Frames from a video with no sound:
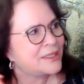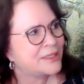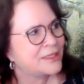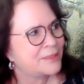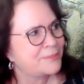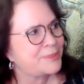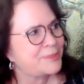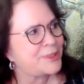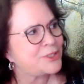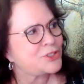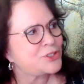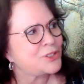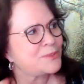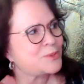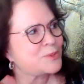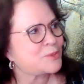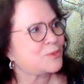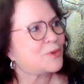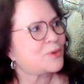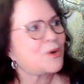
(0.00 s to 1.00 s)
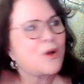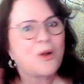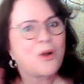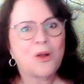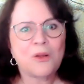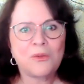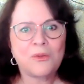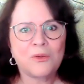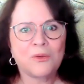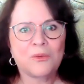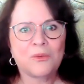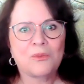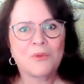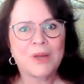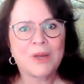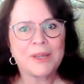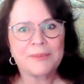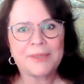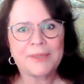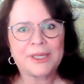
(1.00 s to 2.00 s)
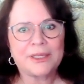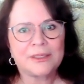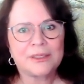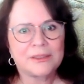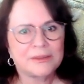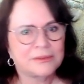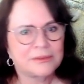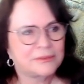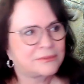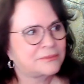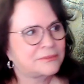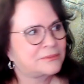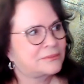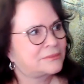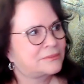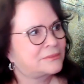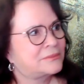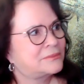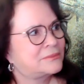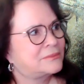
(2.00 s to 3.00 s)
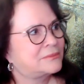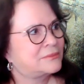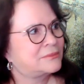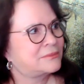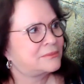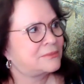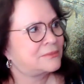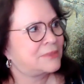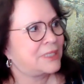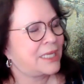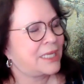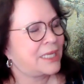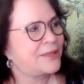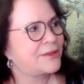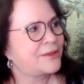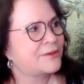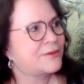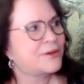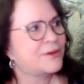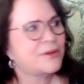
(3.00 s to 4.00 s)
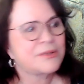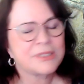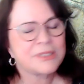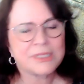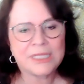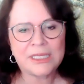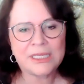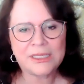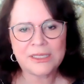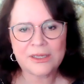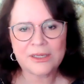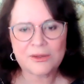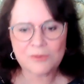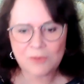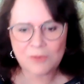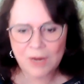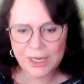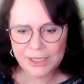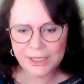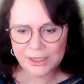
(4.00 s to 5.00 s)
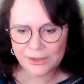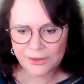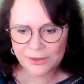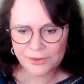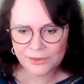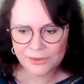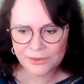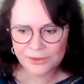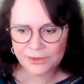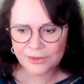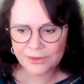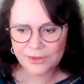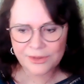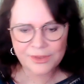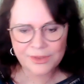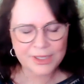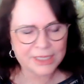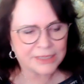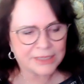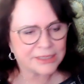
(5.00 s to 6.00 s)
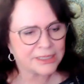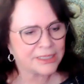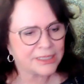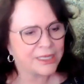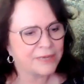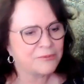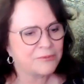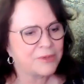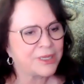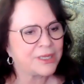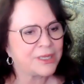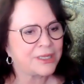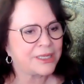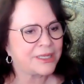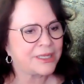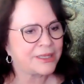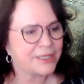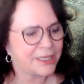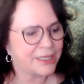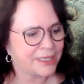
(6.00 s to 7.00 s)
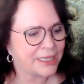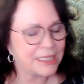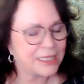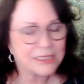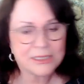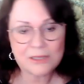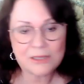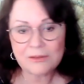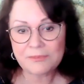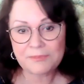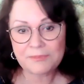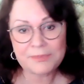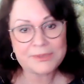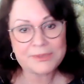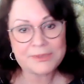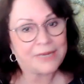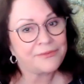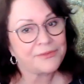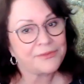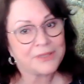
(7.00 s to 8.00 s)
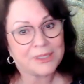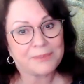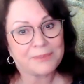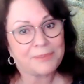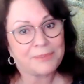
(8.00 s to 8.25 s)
the bishops were all white men. And they were all sitting there writing on their little things. And they really think it's definitely